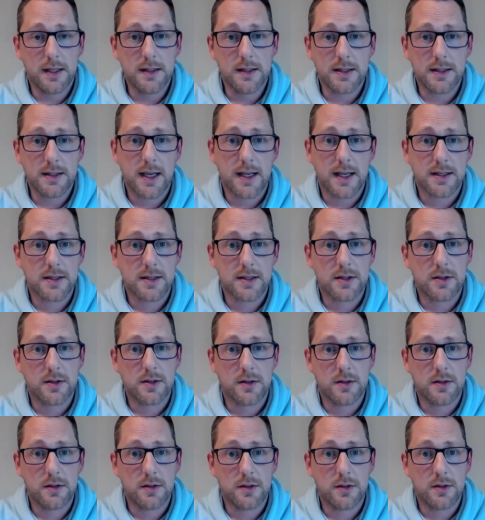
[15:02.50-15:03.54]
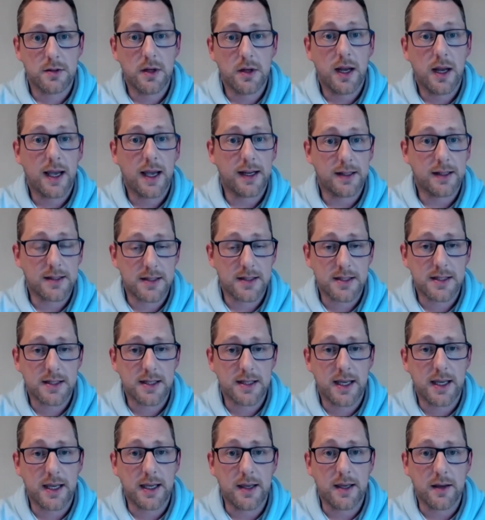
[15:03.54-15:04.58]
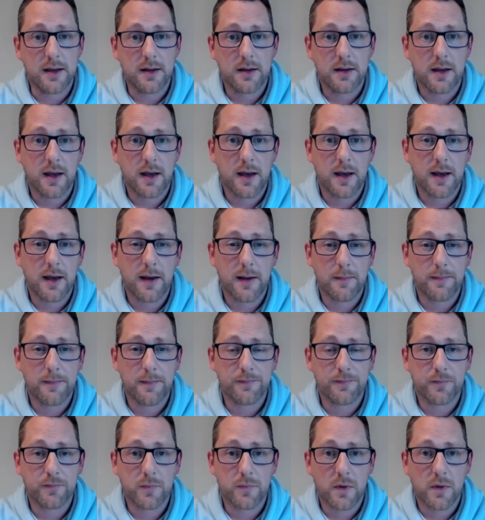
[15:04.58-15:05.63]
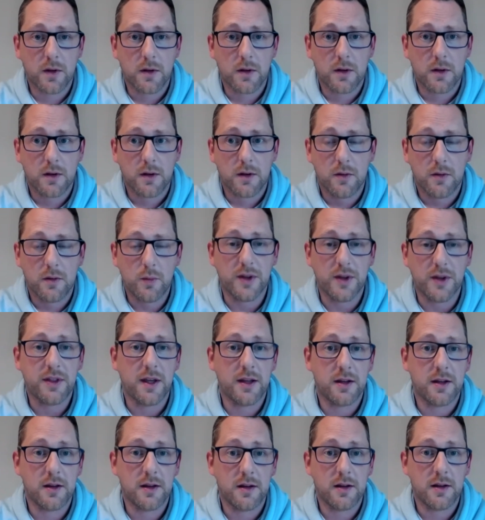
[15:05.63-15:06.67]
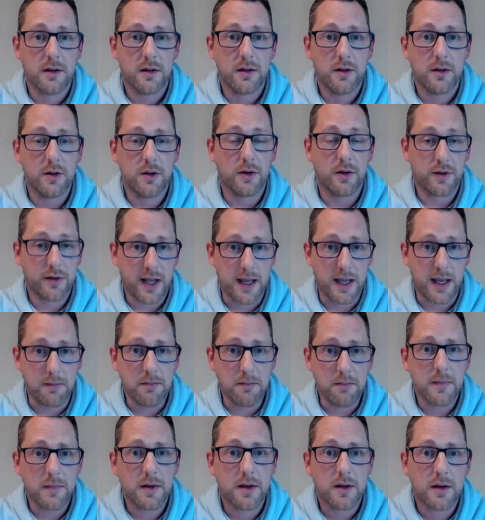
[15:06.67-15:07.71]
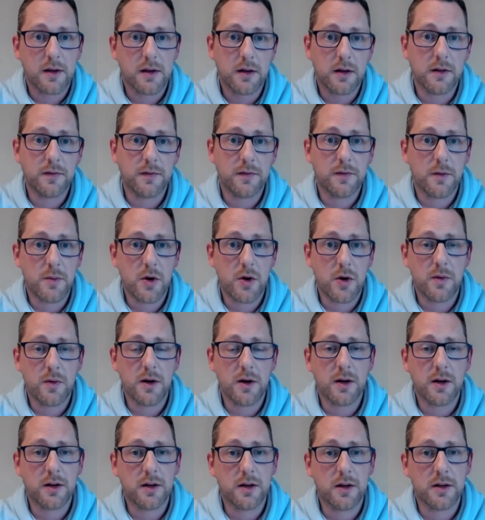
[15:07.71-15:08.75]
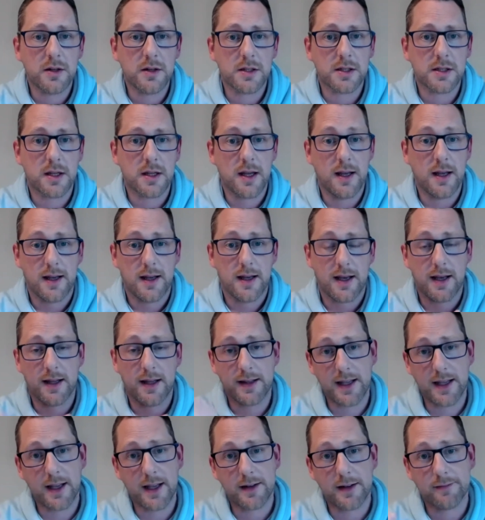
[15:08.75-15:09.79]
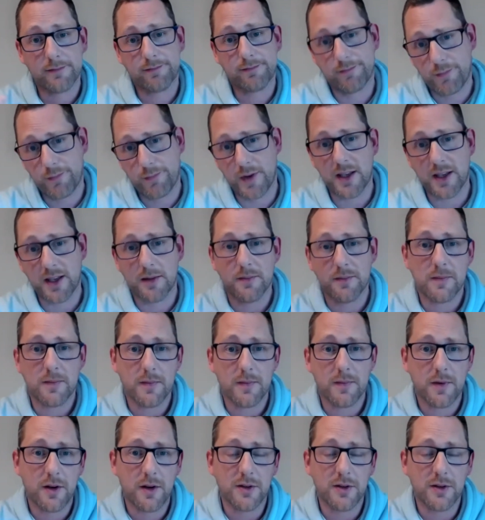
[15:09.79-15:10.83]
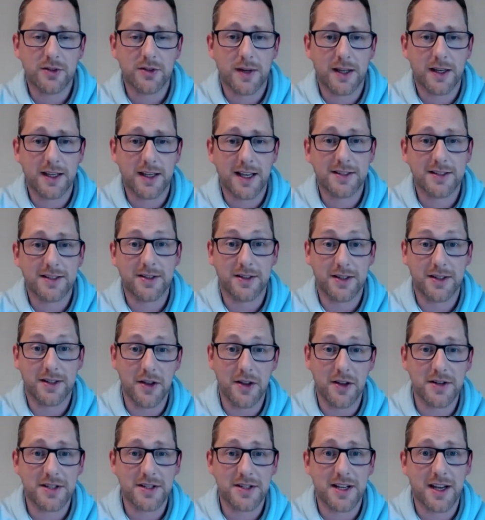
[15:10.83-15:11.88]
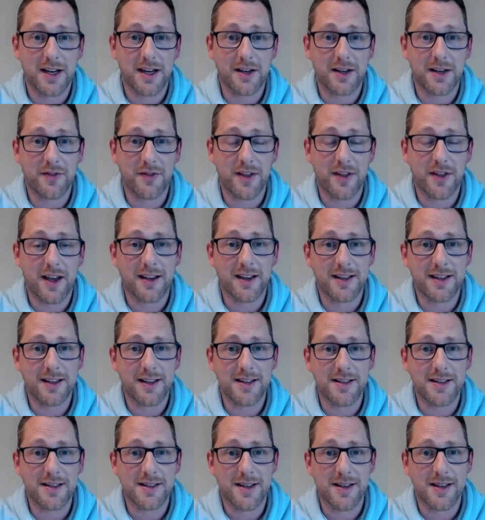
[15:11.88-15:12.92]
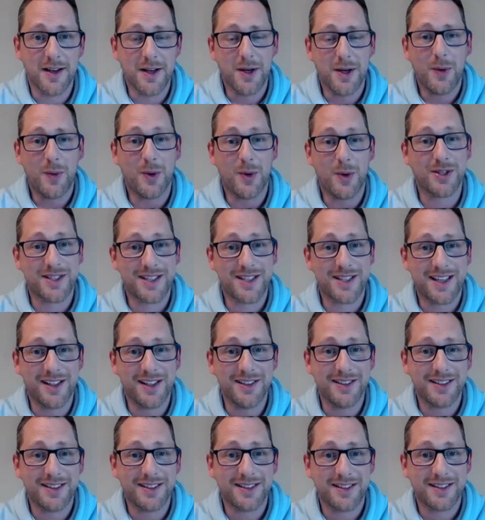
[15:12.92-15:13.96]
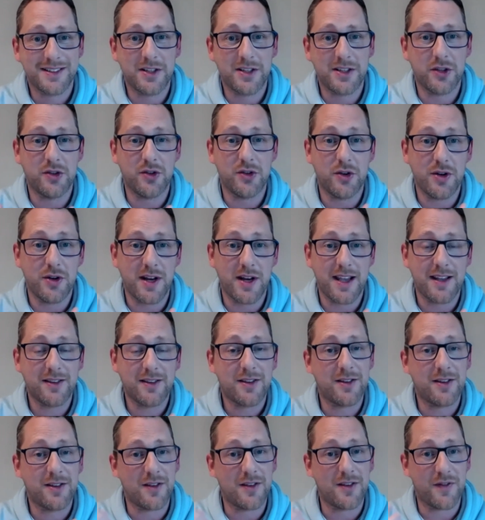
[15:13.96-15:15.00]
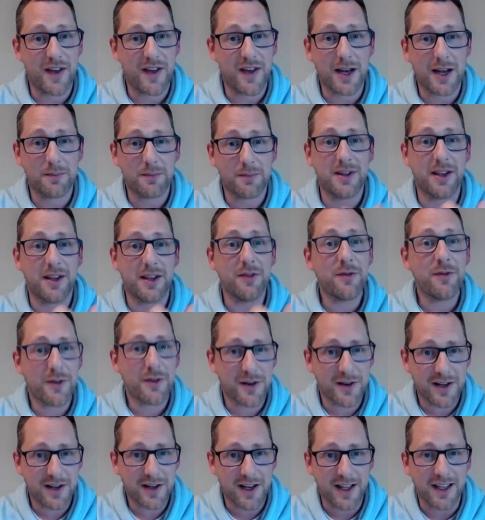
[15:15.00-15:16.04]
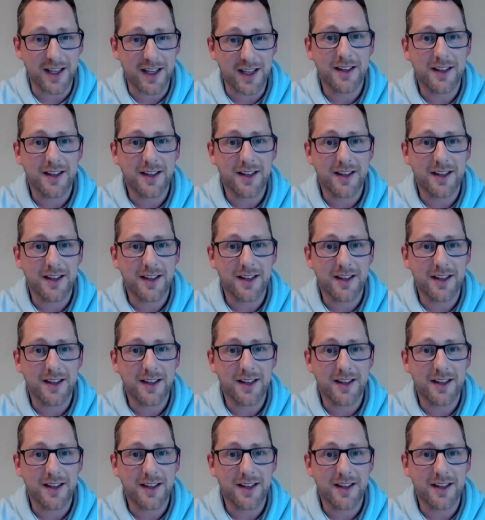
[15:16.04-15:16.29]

sets do you like to see within your team of remote workers? And then we can also, I guess, on the other side of that is, what skills did you need to develop differently